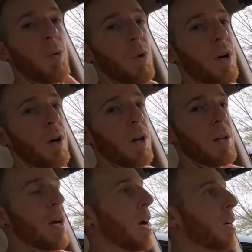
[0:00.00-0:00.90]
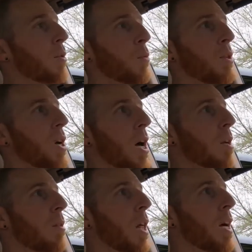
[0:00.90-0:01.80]
weird on the tires, which I
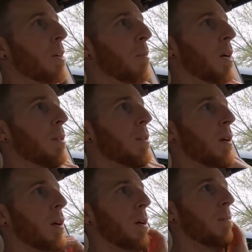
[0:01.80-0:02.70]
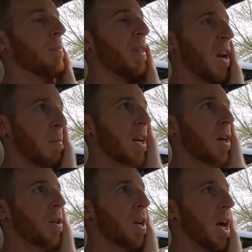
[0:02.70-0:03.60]
don't like, but that'll be
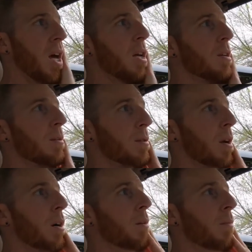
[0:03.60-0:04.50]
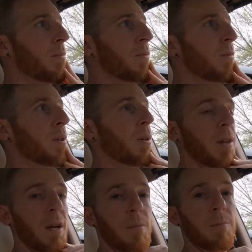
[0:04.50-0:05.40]
another day. So until
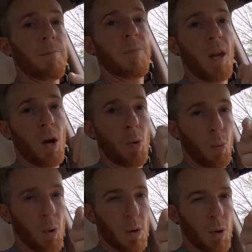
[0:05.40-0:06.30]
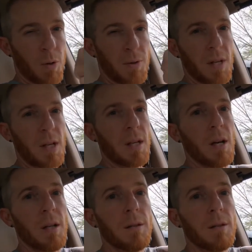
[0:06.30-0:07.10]
then, we will see ya.